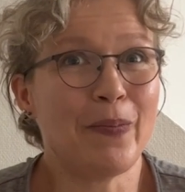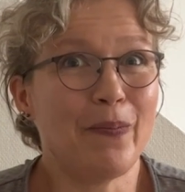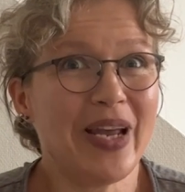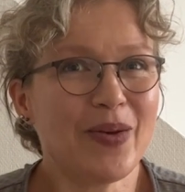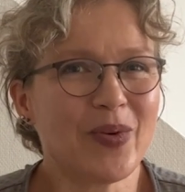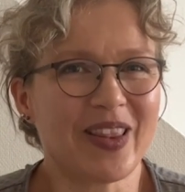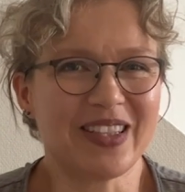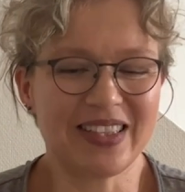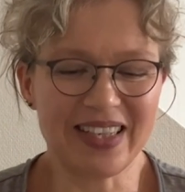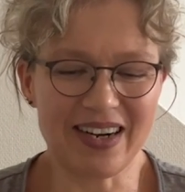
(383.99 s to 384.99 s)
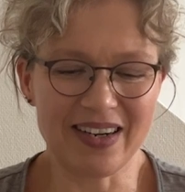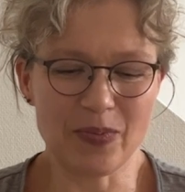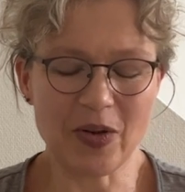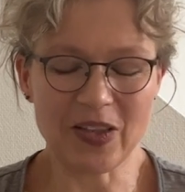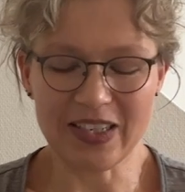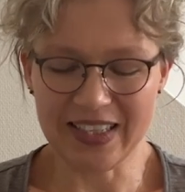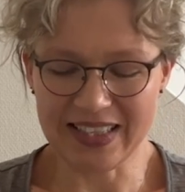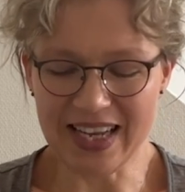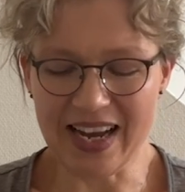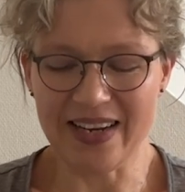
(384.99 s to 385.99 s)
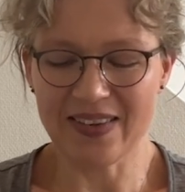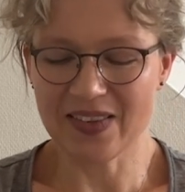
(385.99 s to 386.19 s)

made with this yarn, about the design.